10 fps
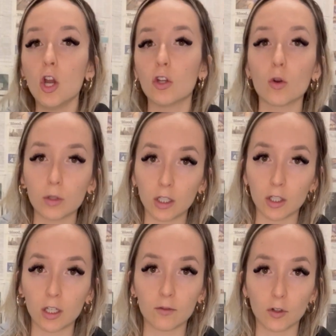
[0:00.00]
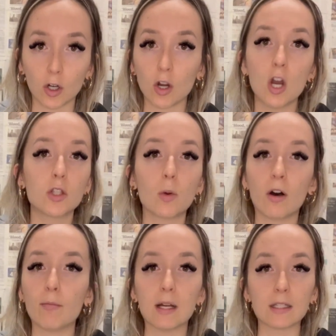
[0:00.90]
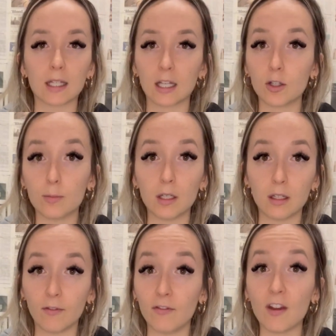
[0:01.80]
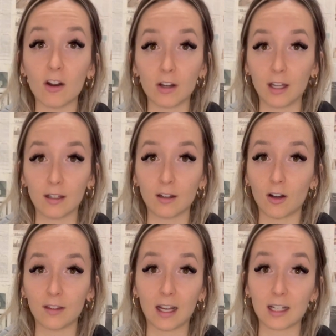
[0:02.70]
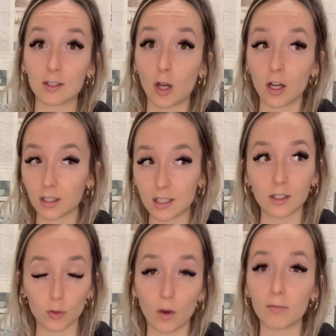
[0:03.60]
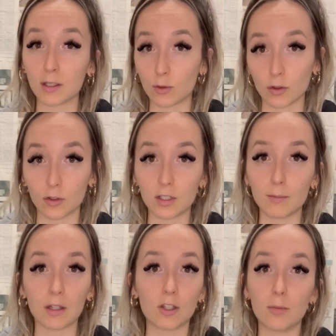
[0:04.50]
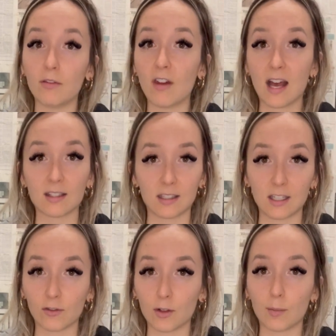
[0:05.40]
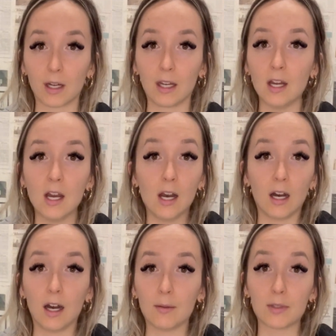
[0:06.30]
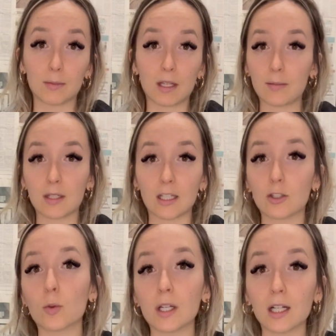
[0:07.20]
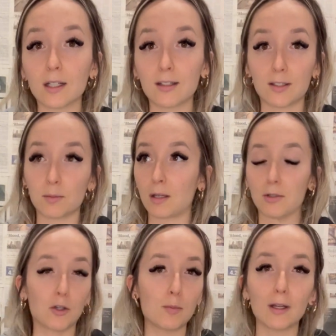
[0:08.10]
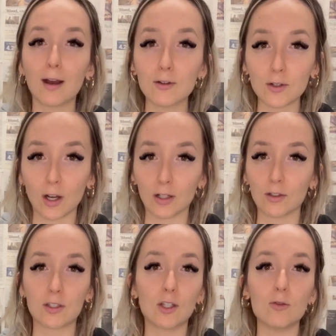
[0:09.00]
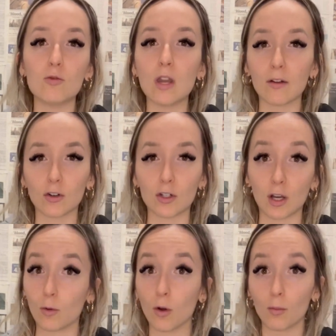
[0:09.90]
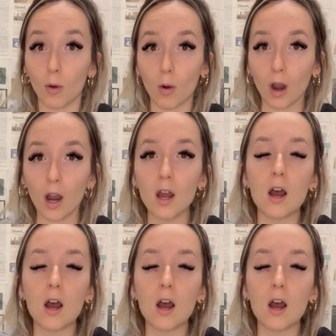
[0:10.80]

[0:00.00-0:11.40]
you're only looking for 12 months. Like it could be variant on that, because honestly, a 12 month to a 13 month could be vastly different by, sometimes it's like $20, sometimes it could be $100, like you never know, or more.